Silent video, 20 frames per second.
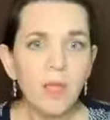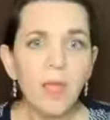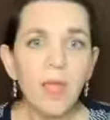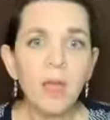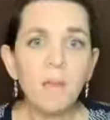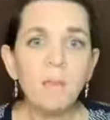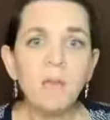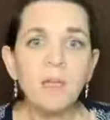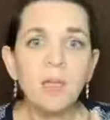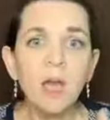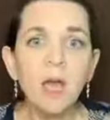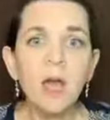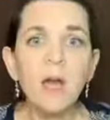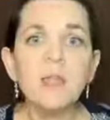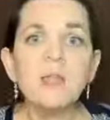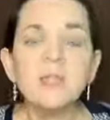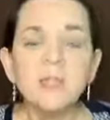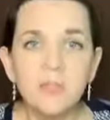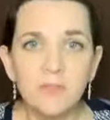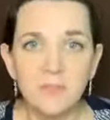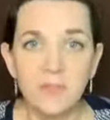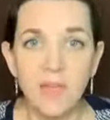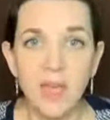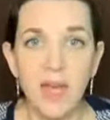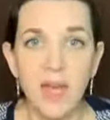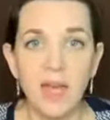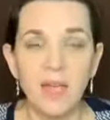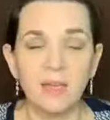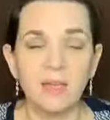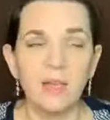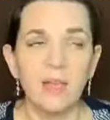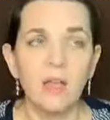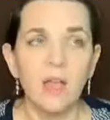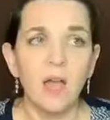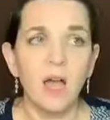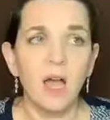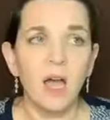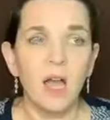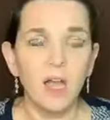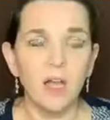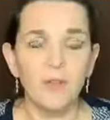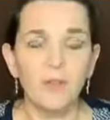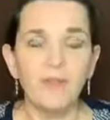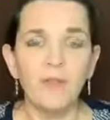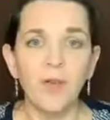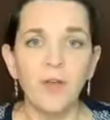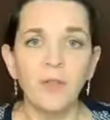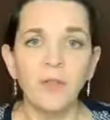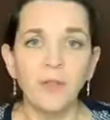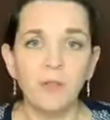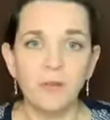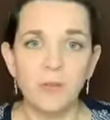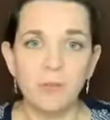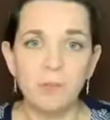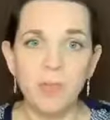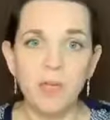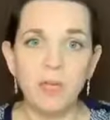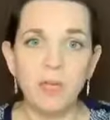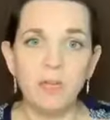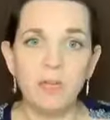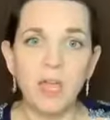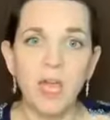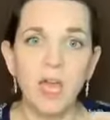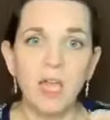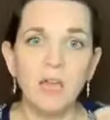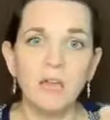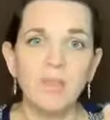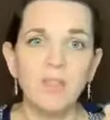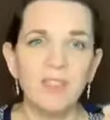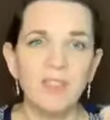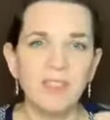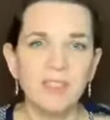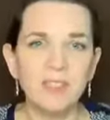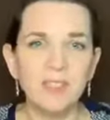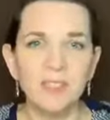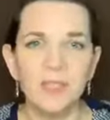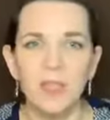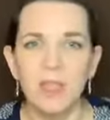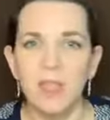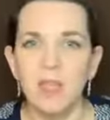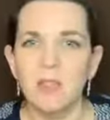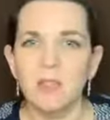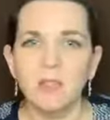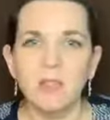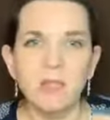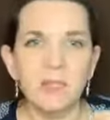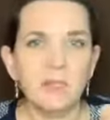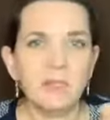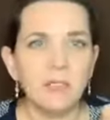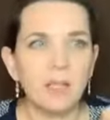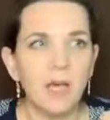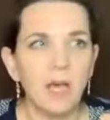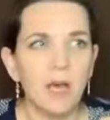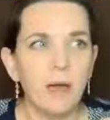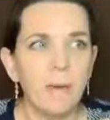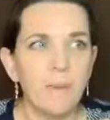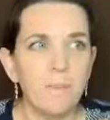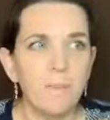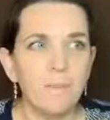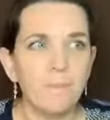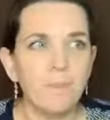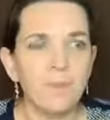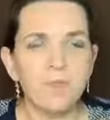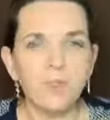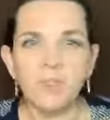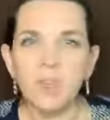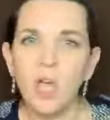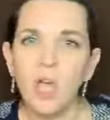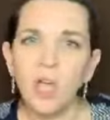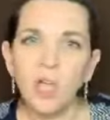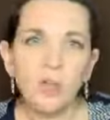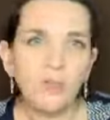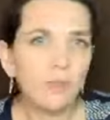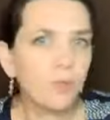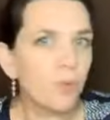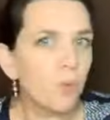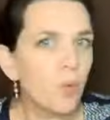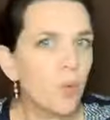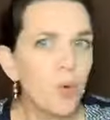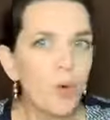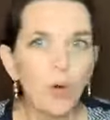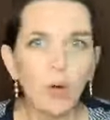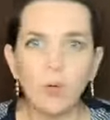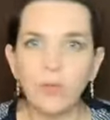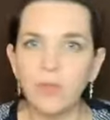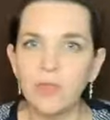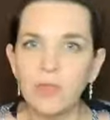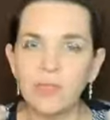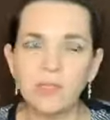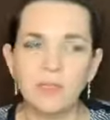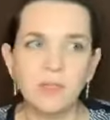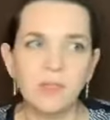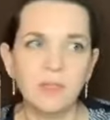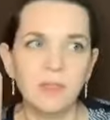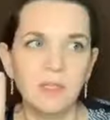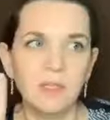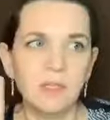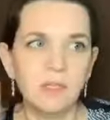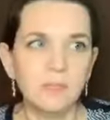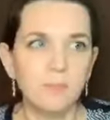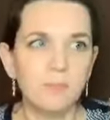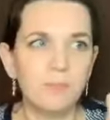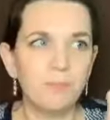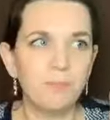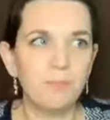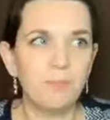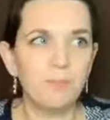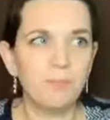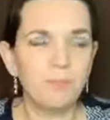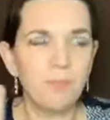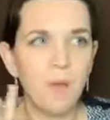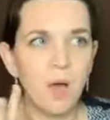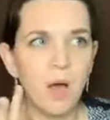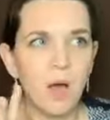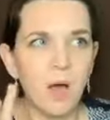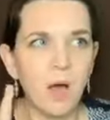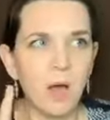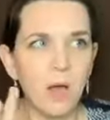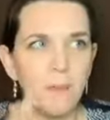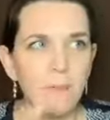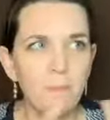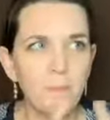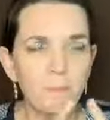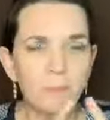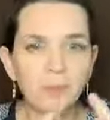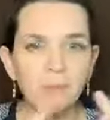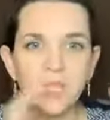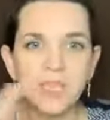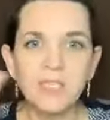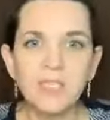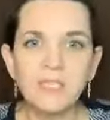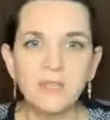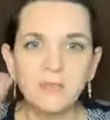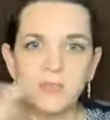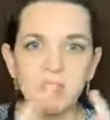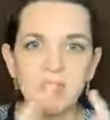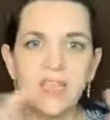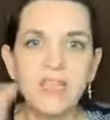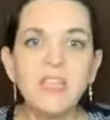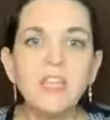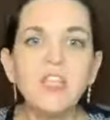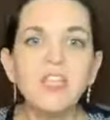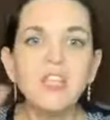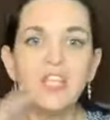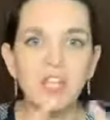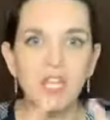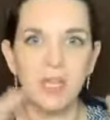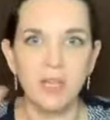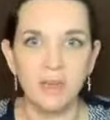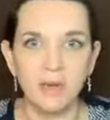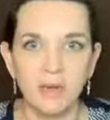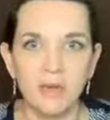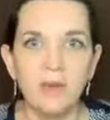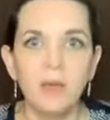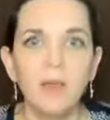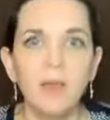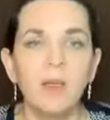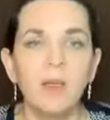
And because of that, I have felt there's been kind of this tug of war, this place of tension